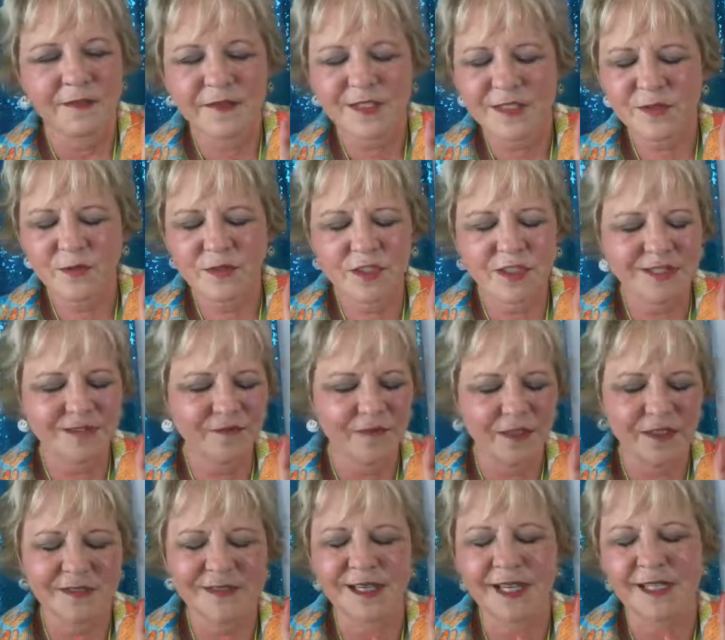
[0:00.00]
This one just
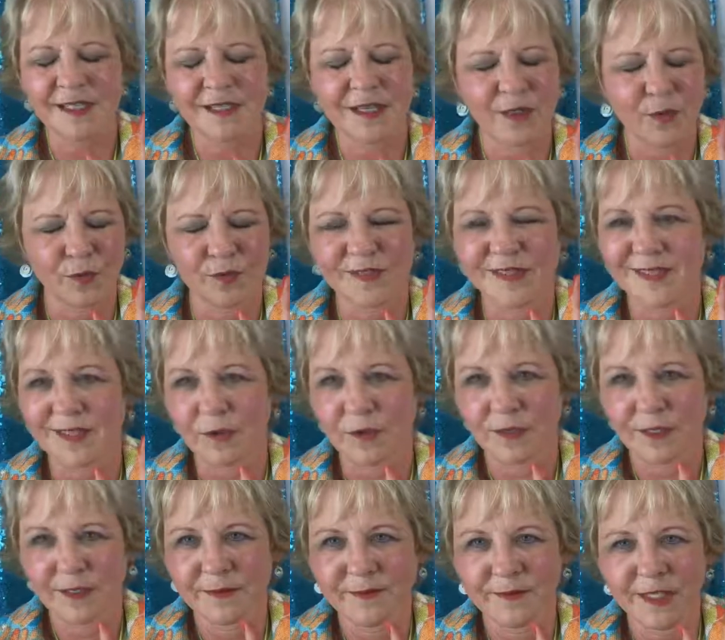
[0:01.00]
feels like total
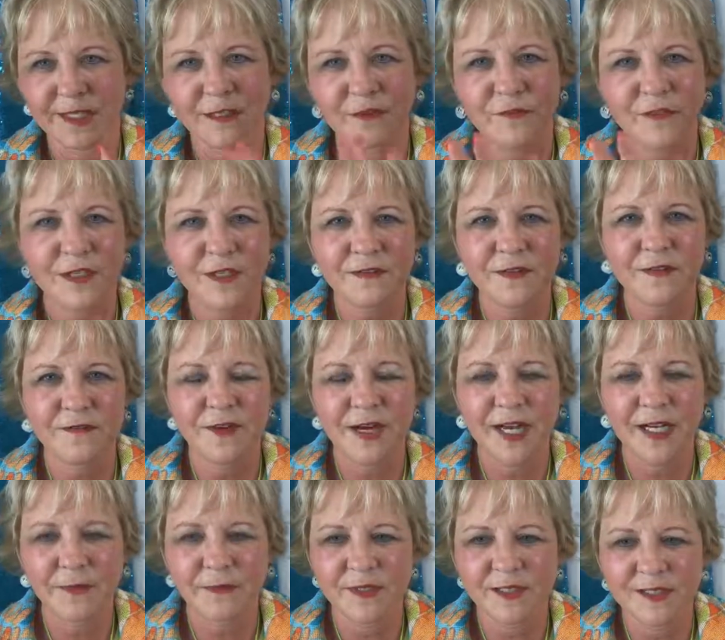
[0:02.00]
silk. And if you have the
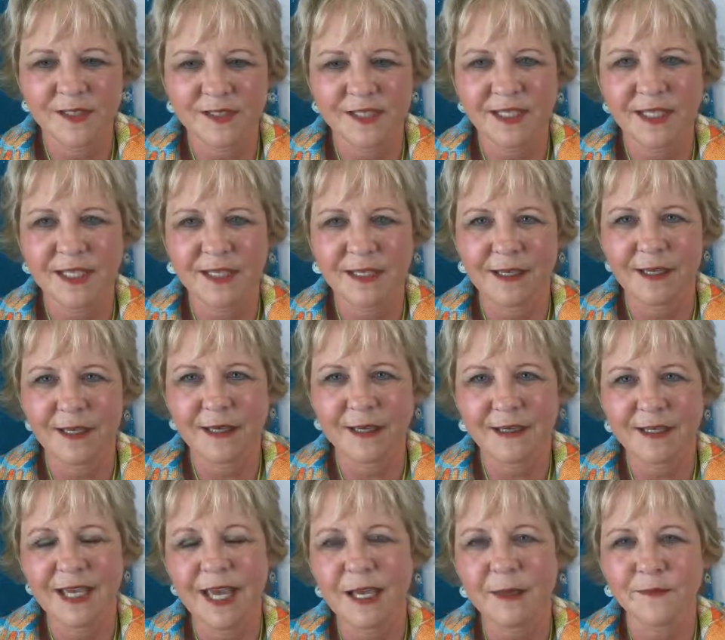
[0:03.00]
vitamin C
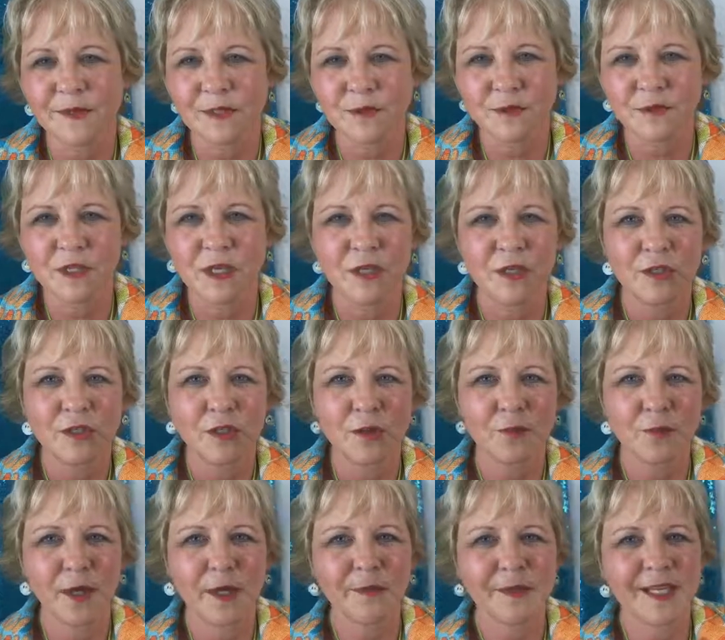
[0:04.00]
capsules, you're
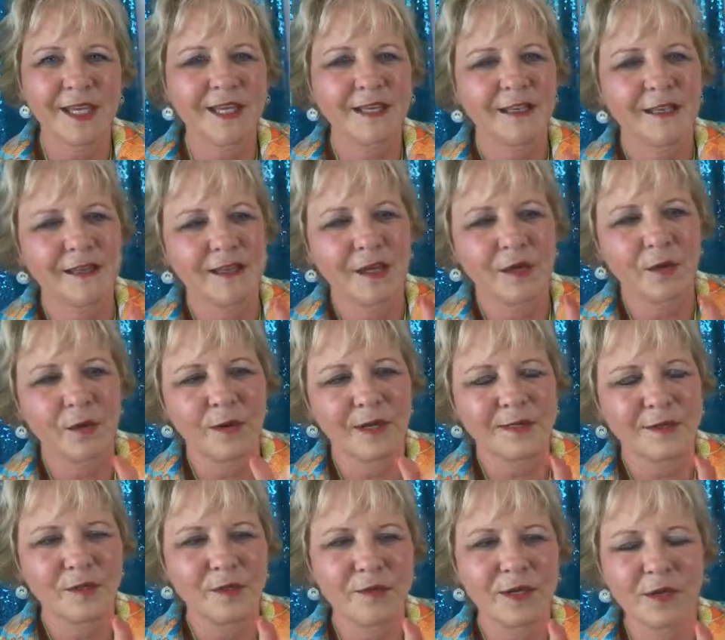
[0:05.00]
probably going to know a
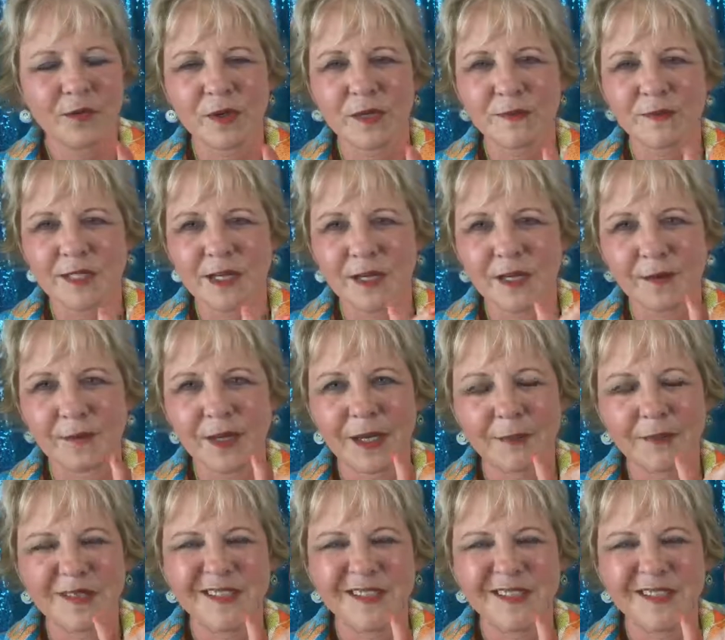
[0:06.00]
little bit what I'm talking about.